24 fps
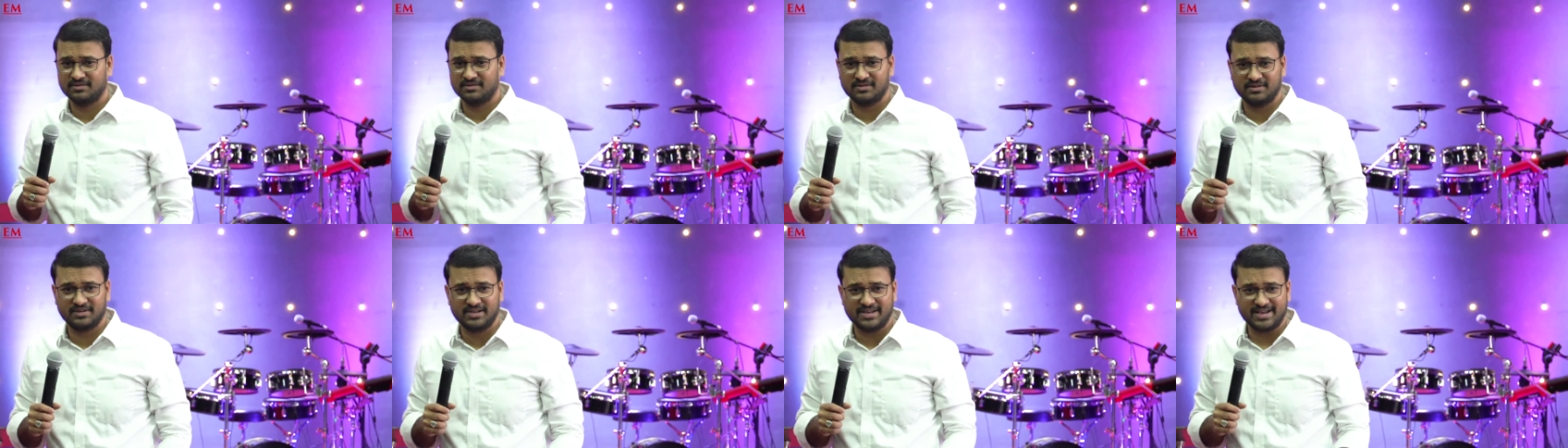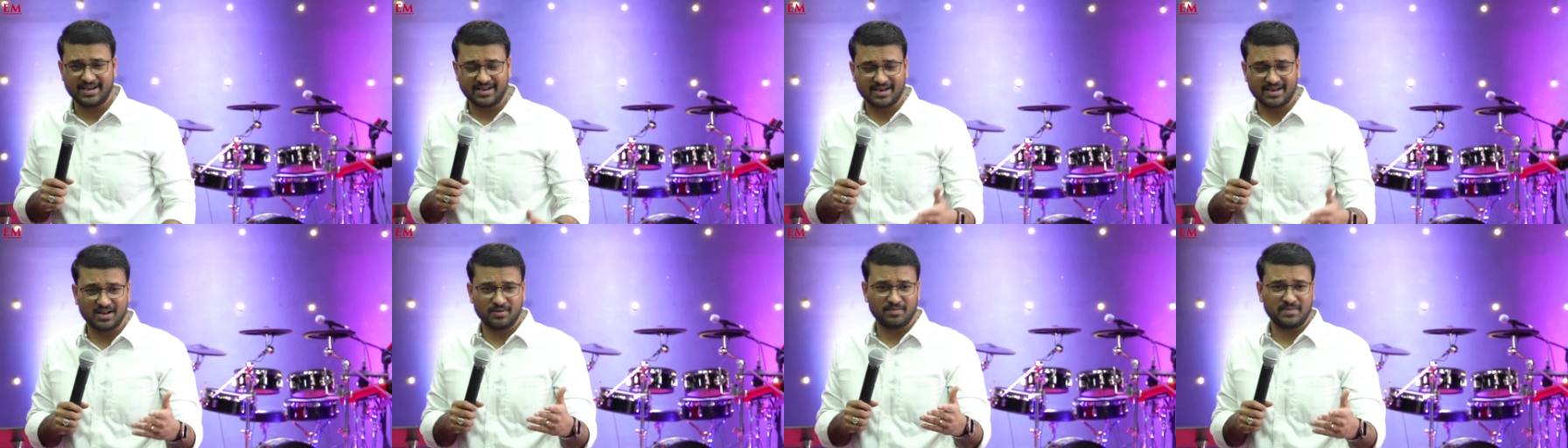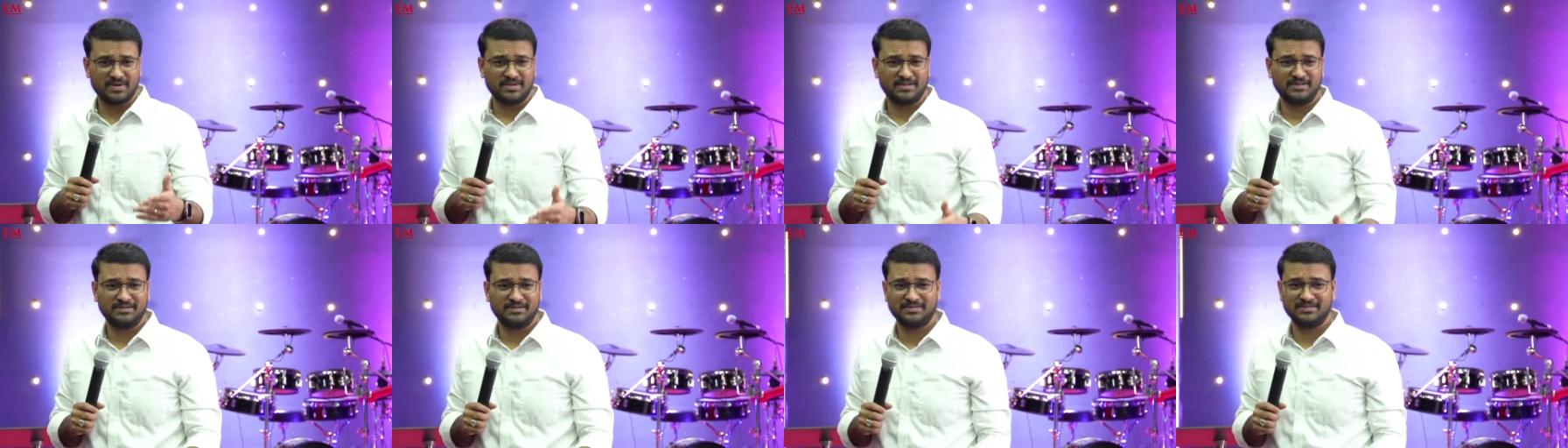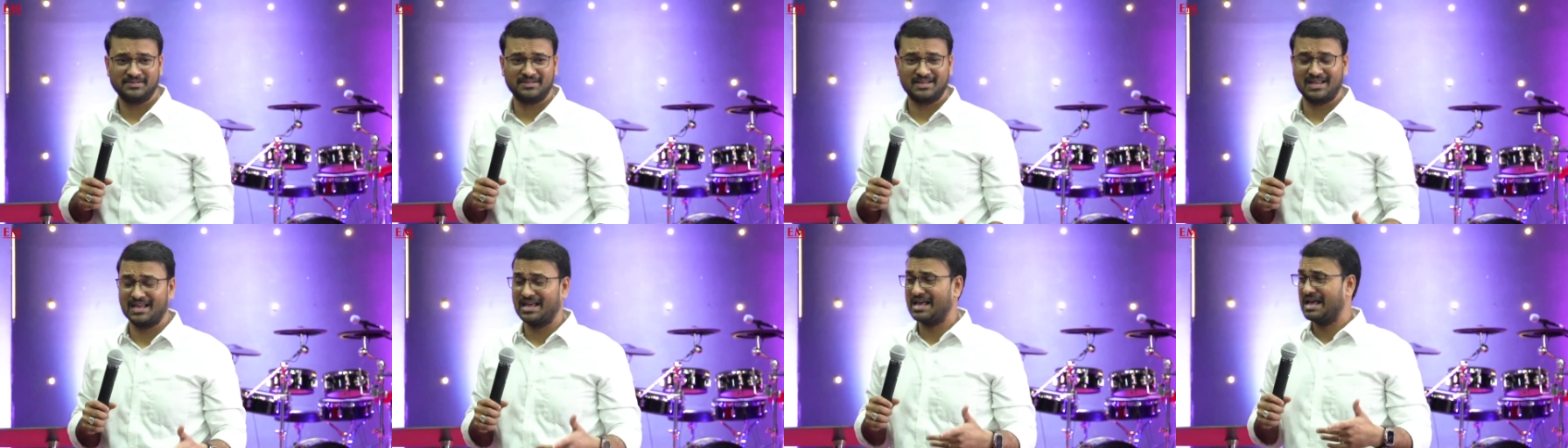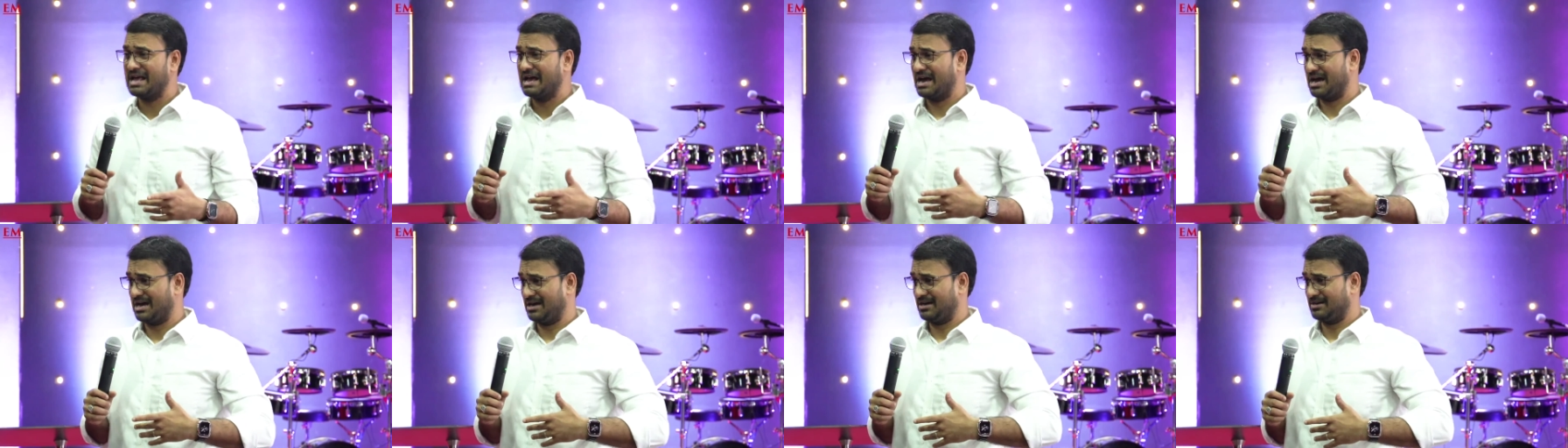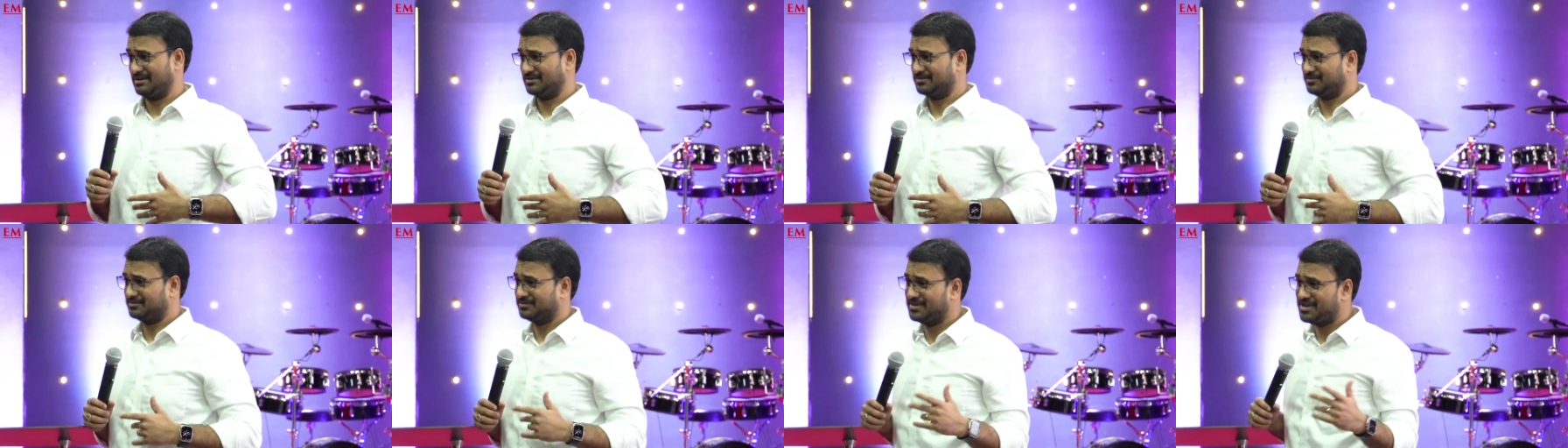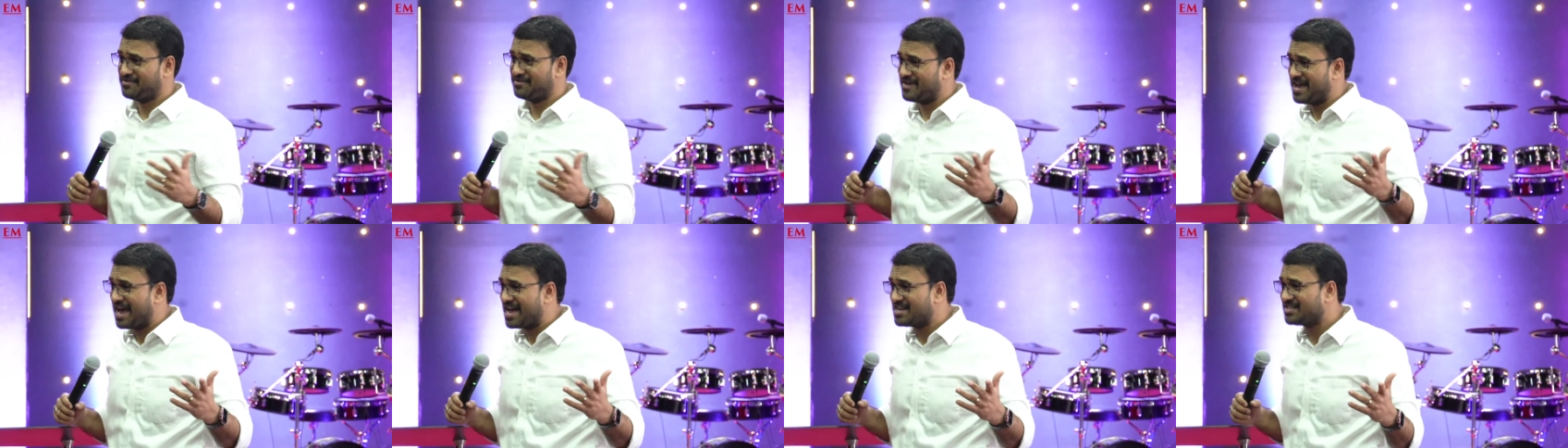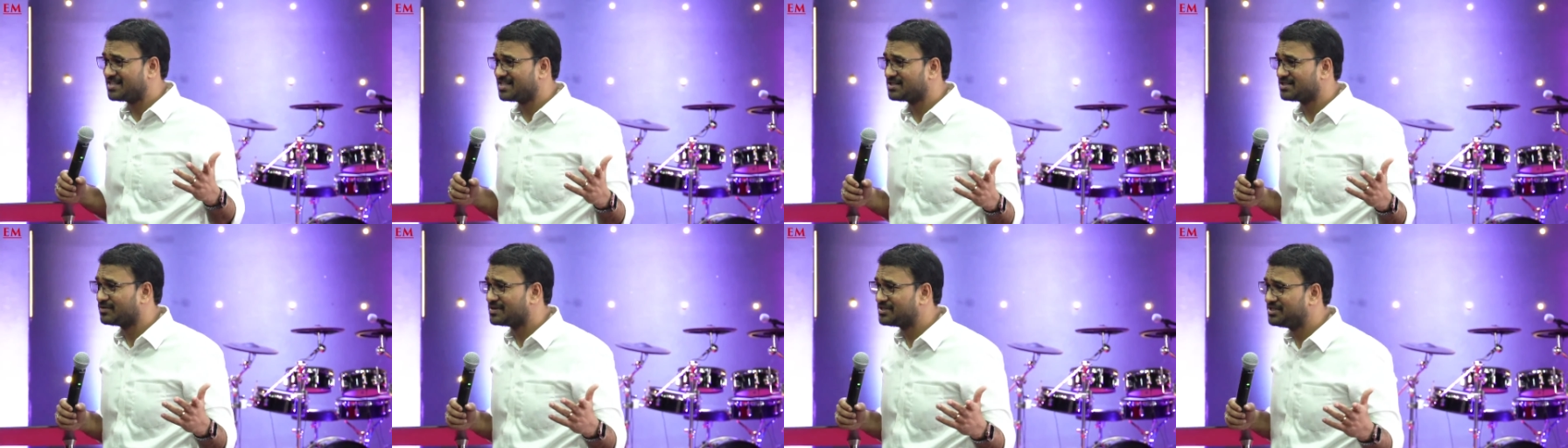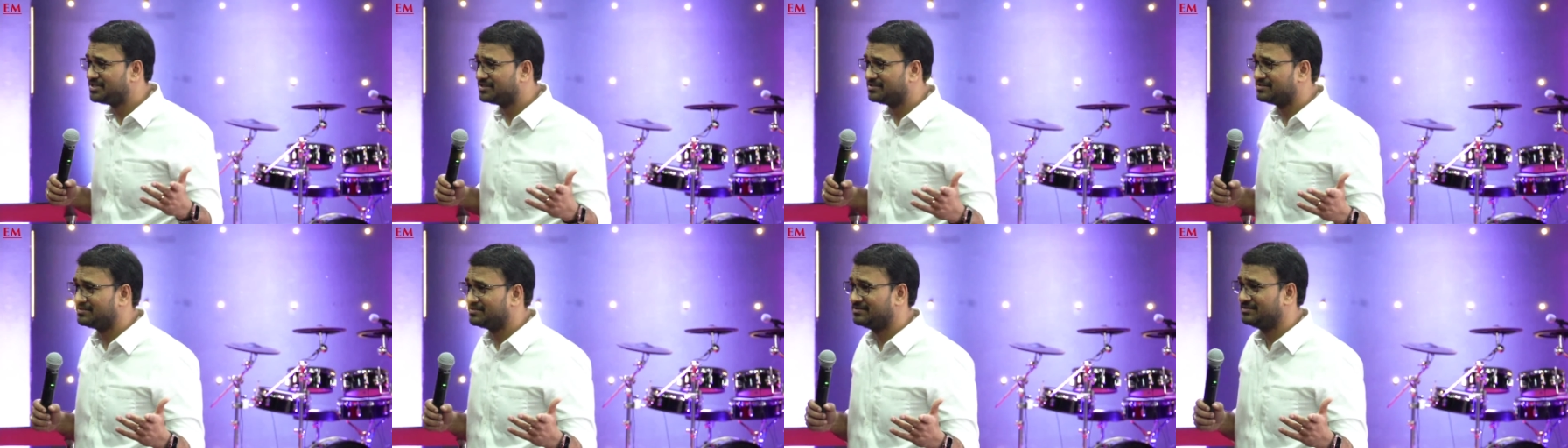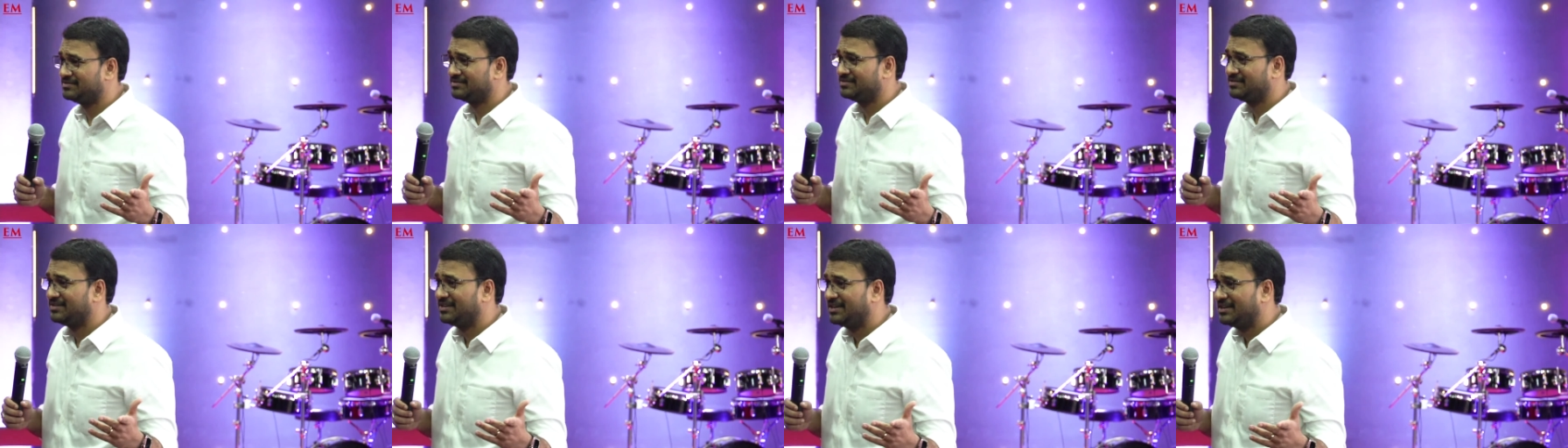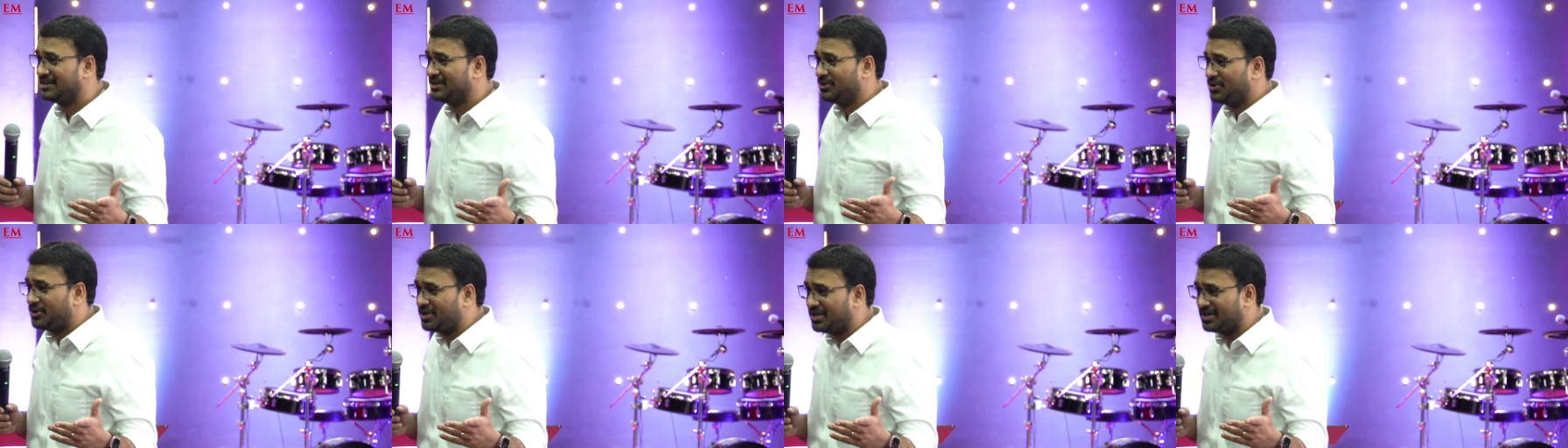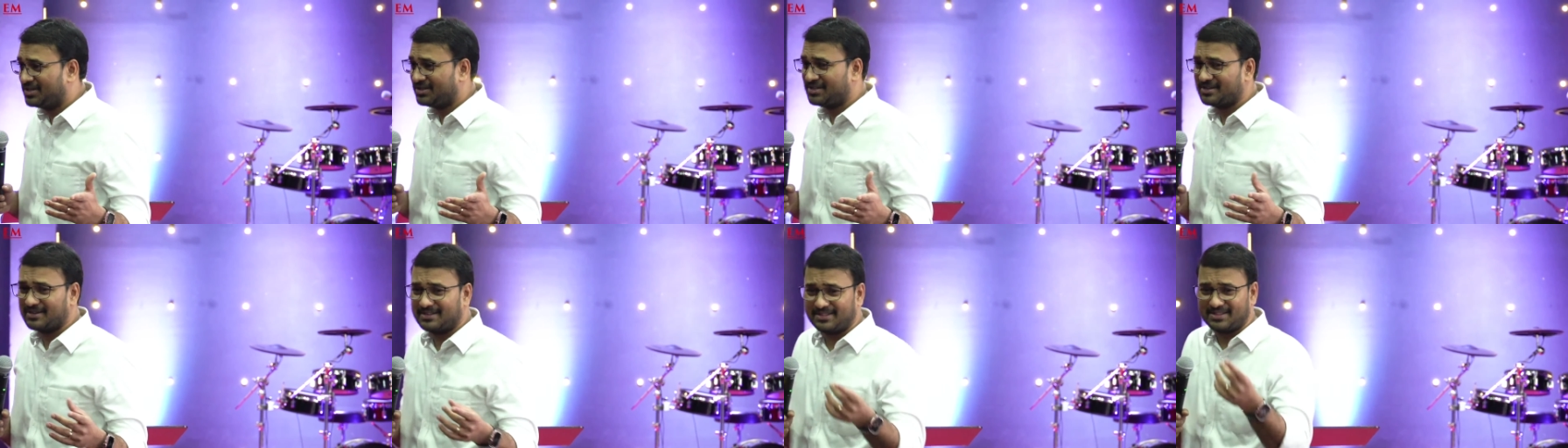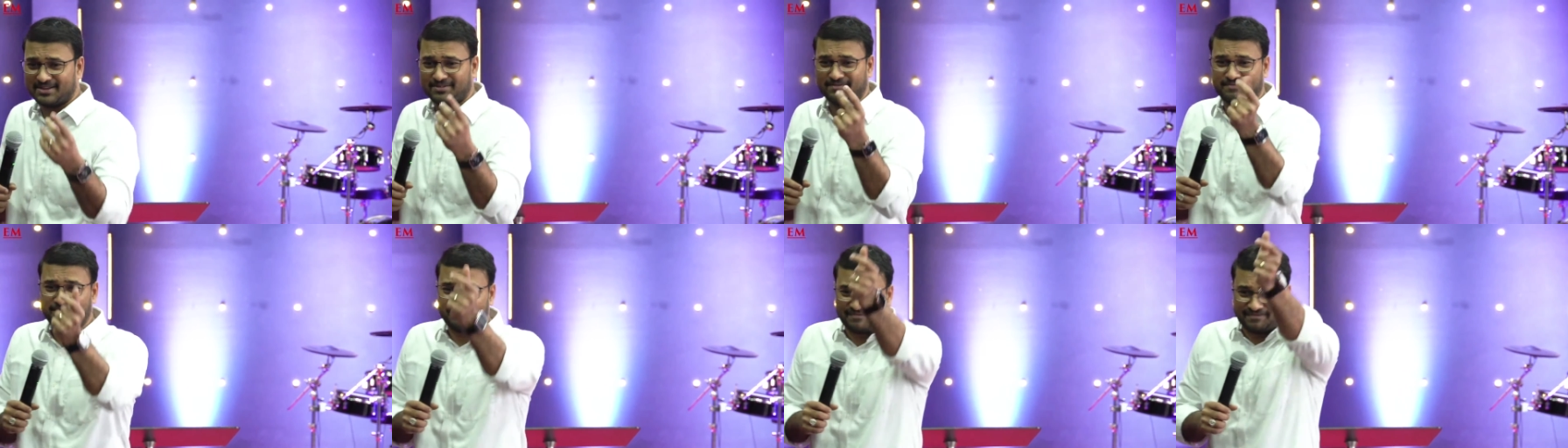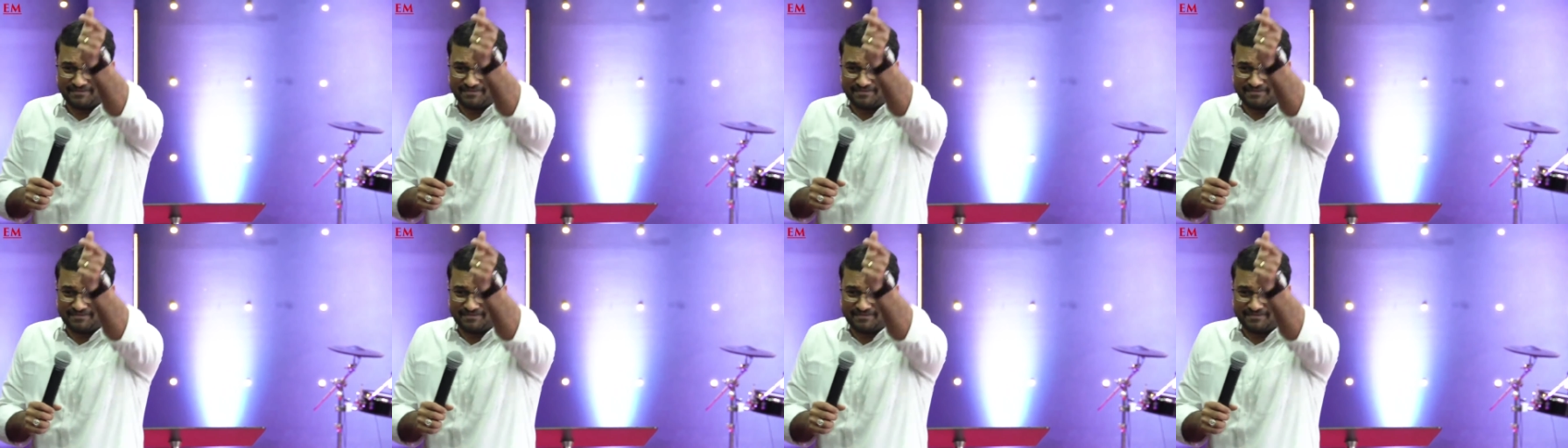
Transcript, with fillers: Yengalama? Ah. If I ask this question, you know, the, the